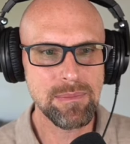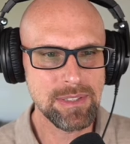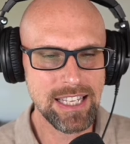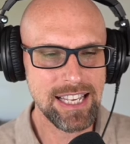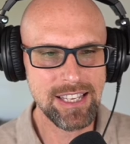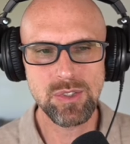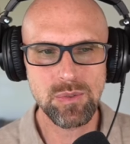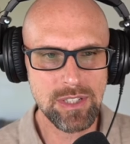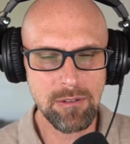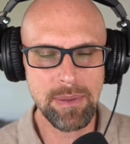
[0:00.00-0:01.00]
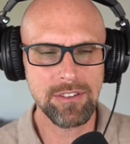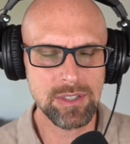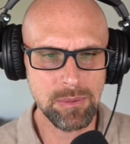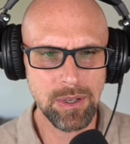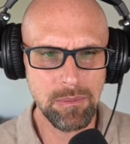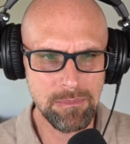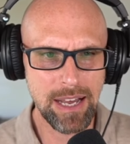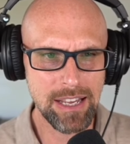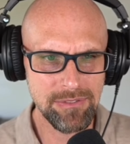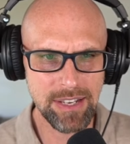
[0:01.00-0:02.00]
in the history of basketball,
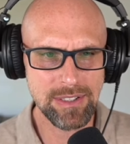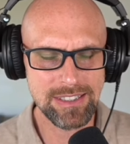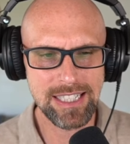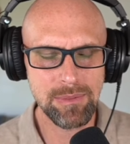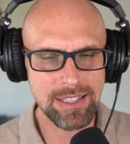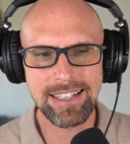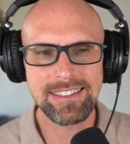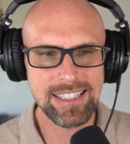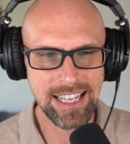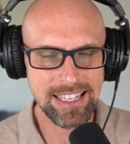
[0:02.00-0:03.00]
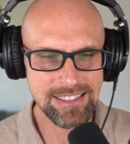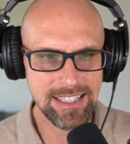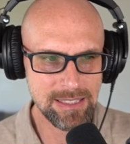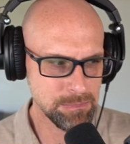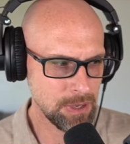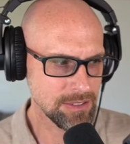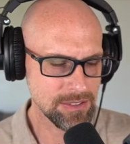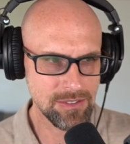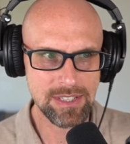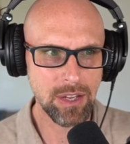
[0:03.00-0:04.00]
my favorite team, the 1986
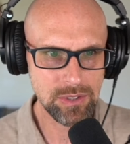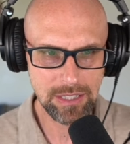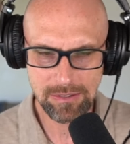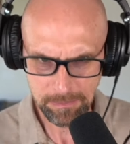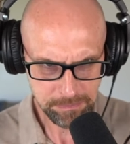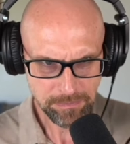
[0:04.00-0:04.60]
Boston Celtics,